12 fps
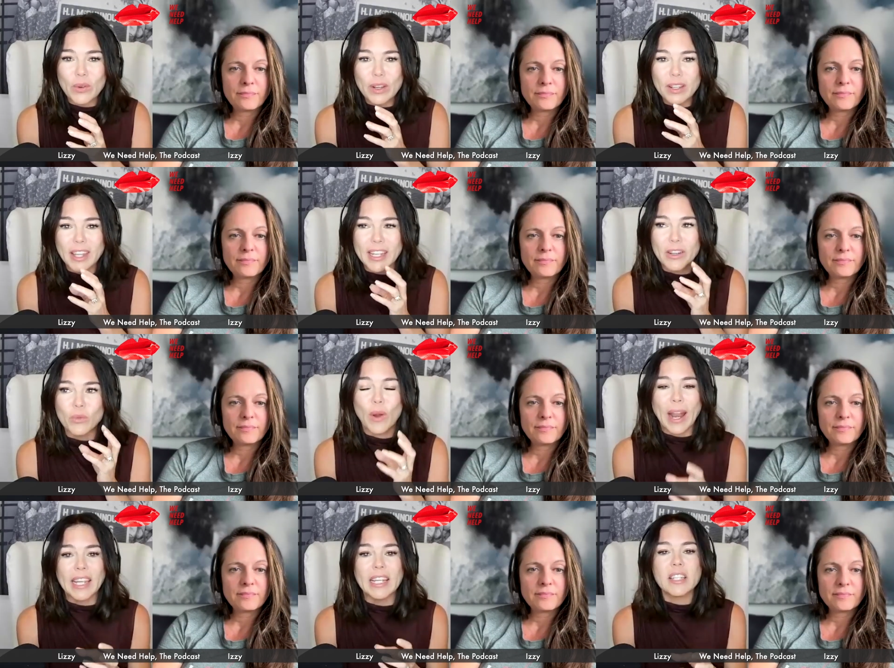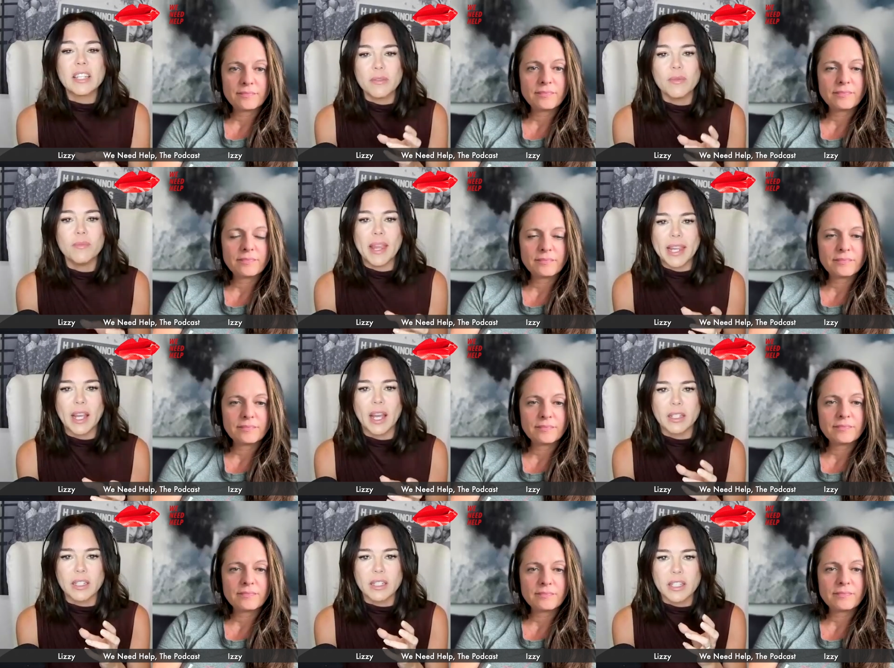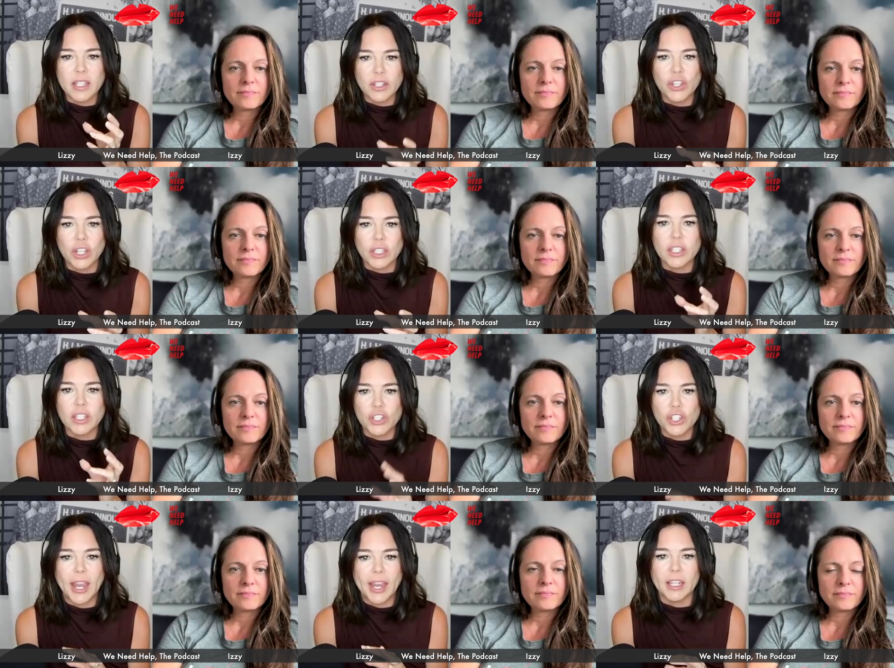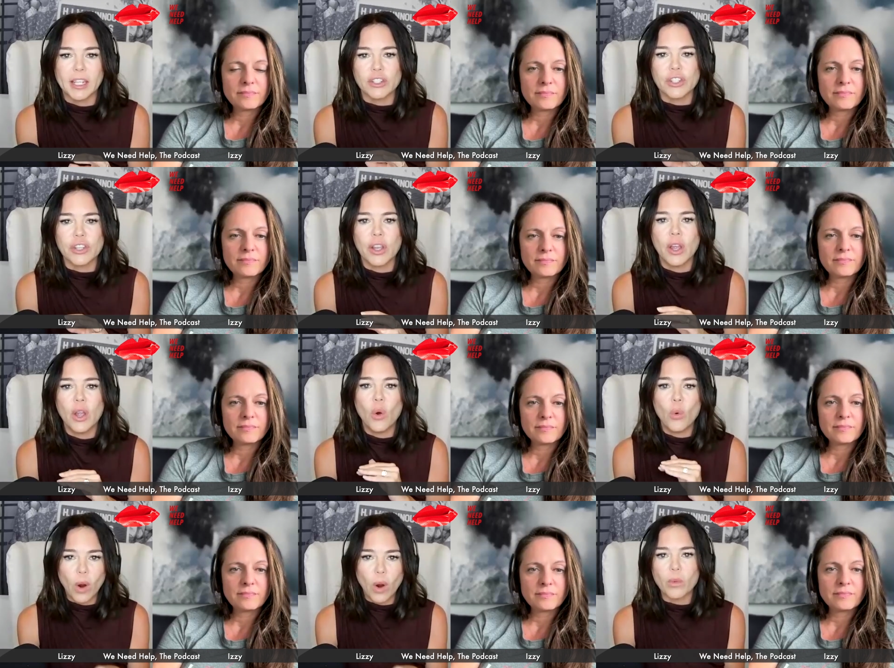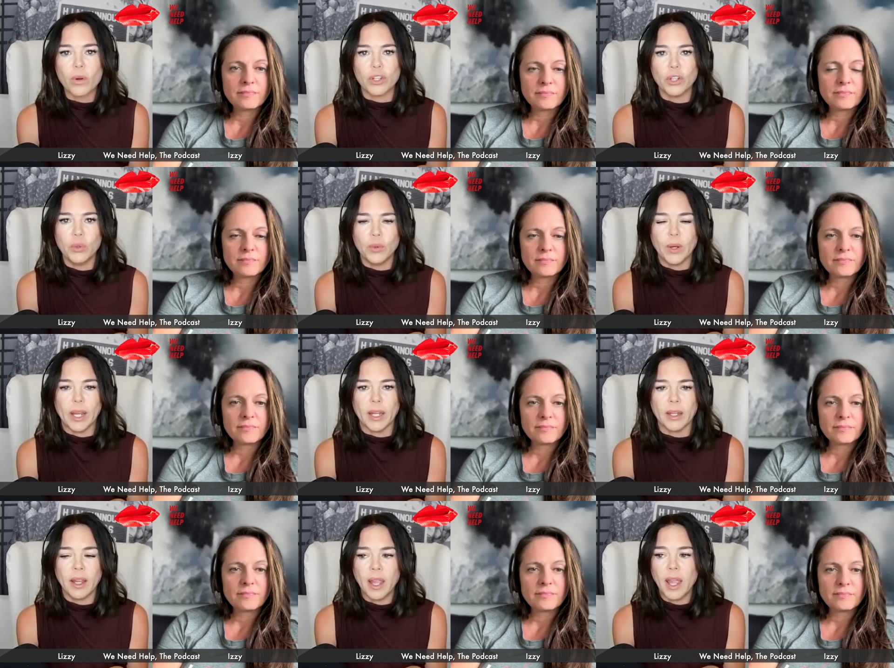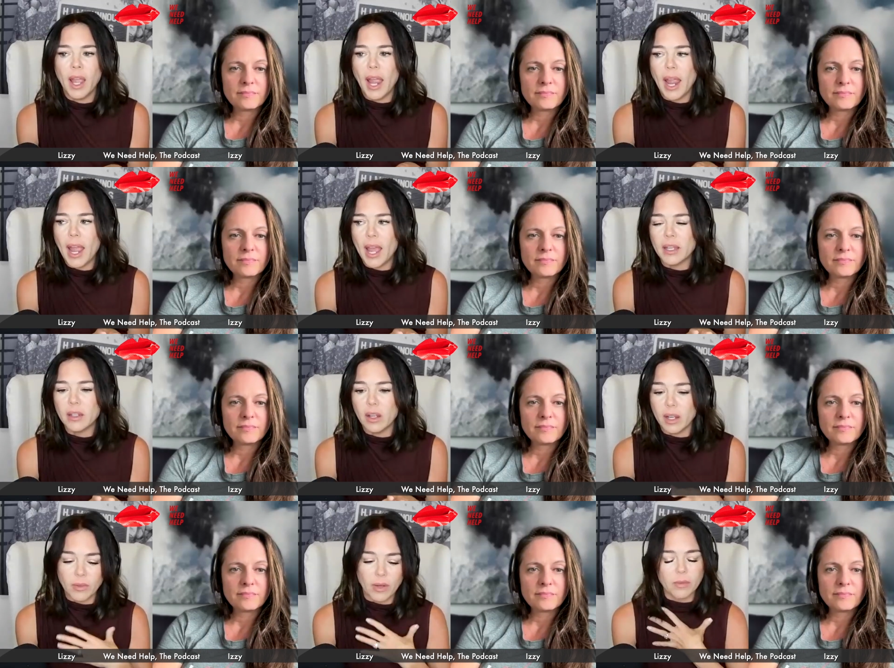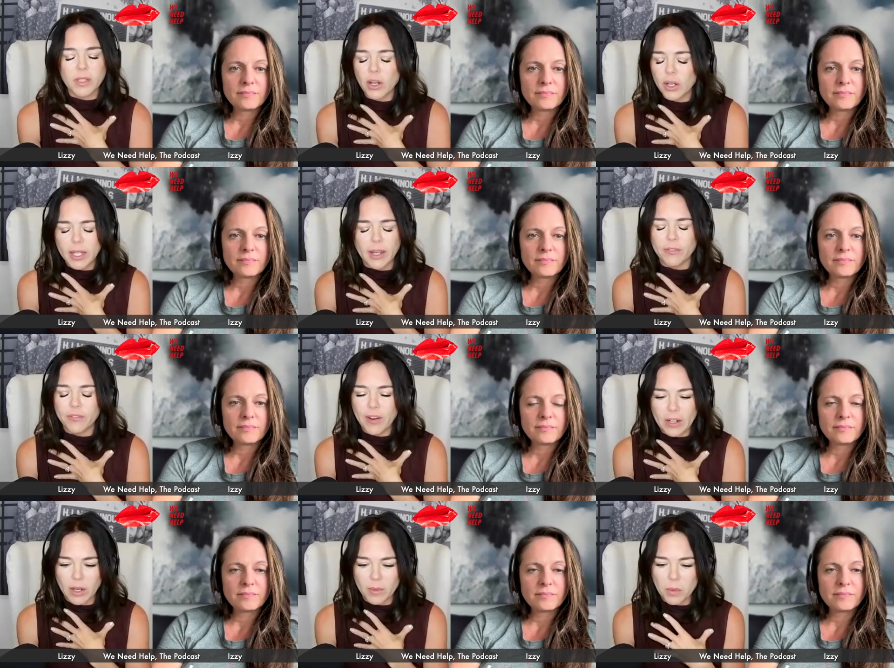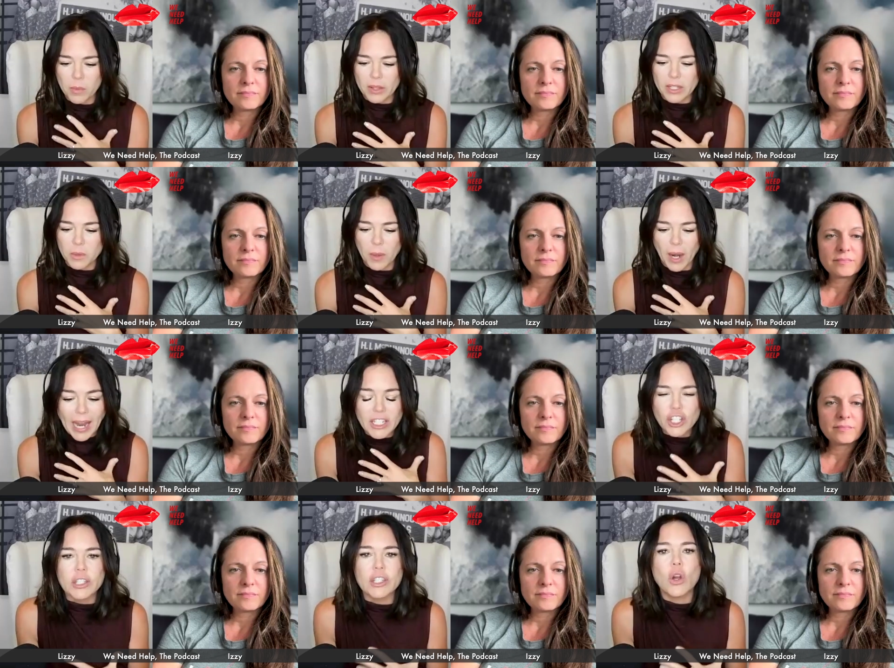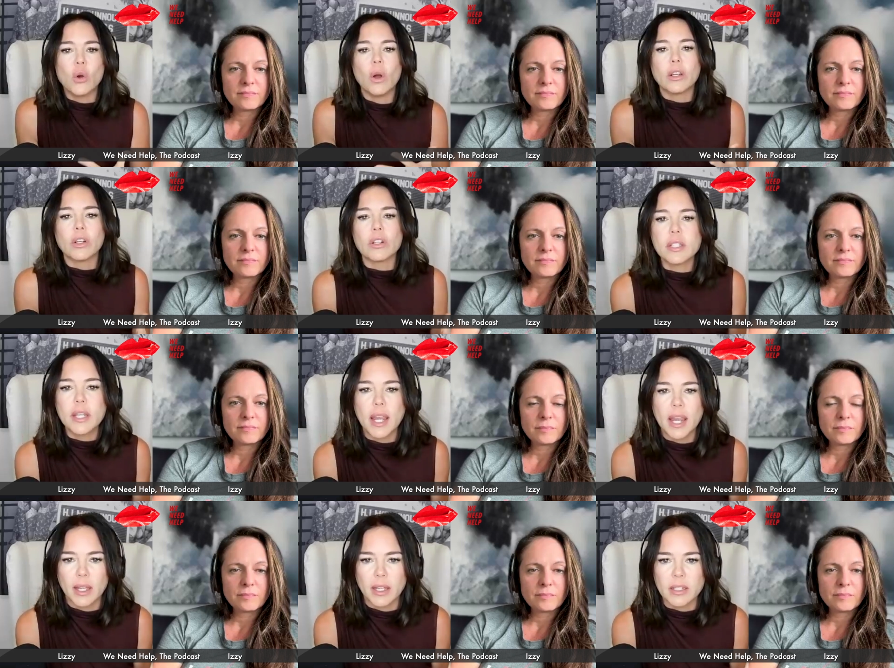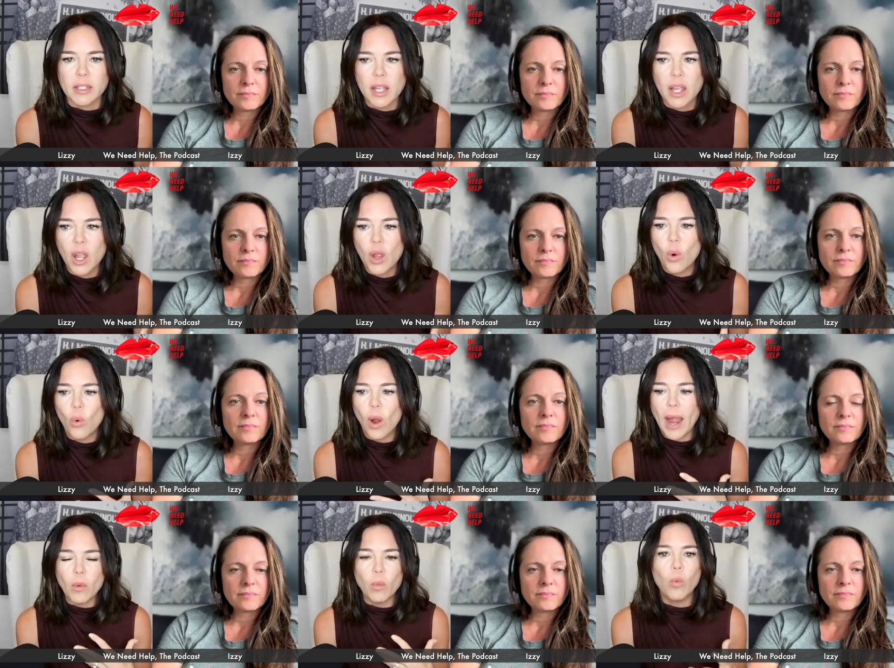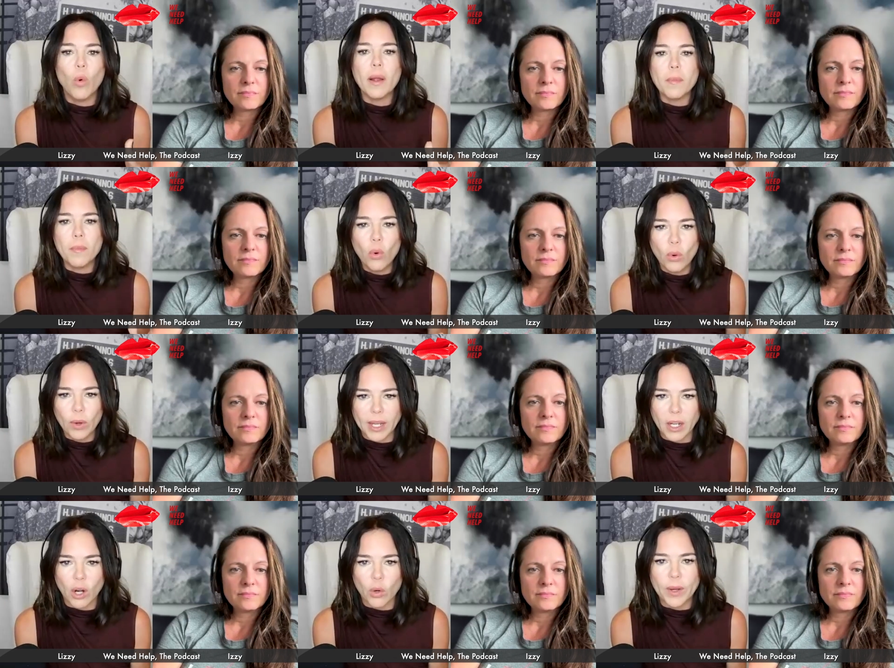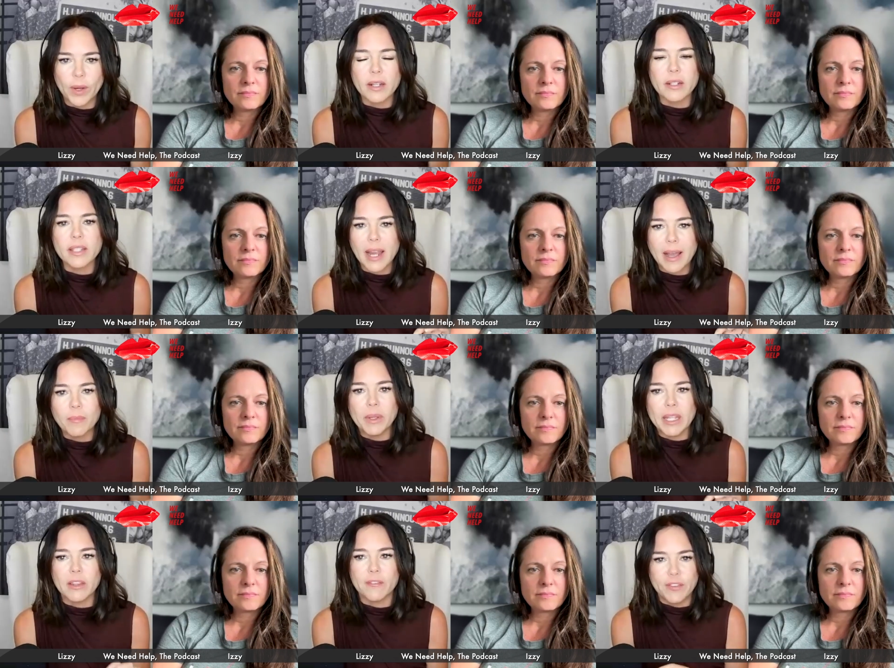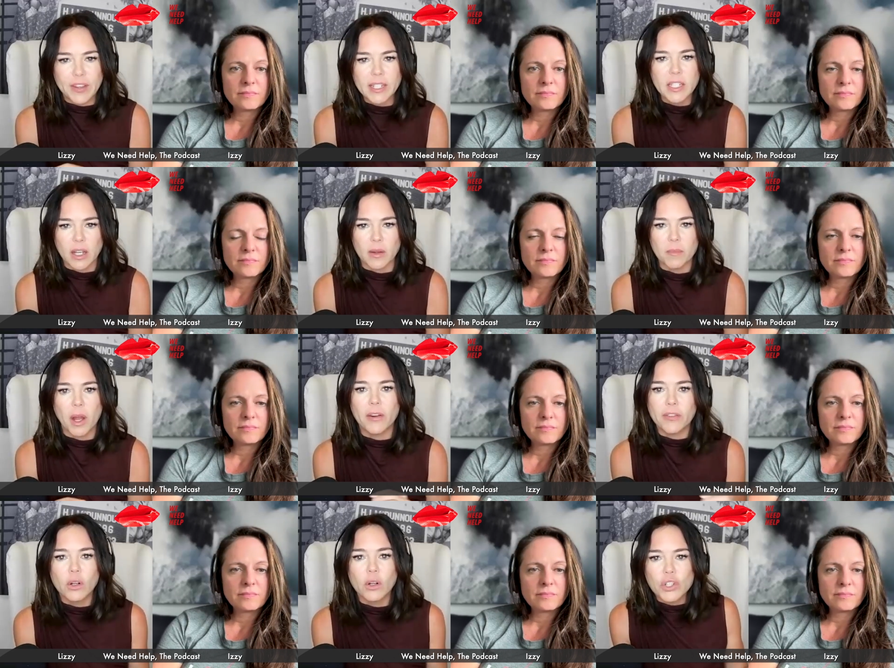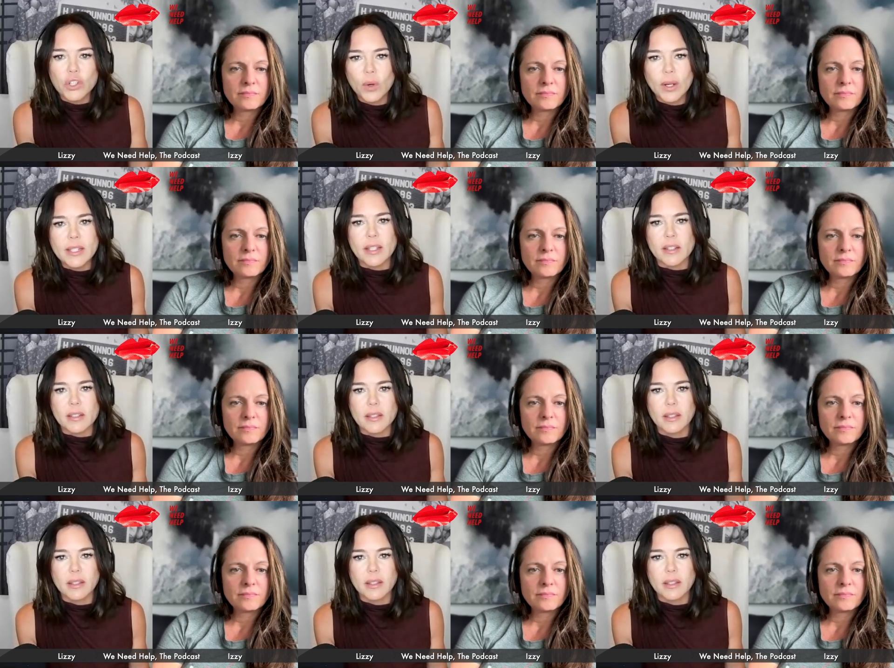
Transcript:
Speaker 1: like ready to make a decision to change what we're doing. And I'm, I'm sorry to get fired up about this, but I just don't understand at what point are we going to stop being the victim of our own choices?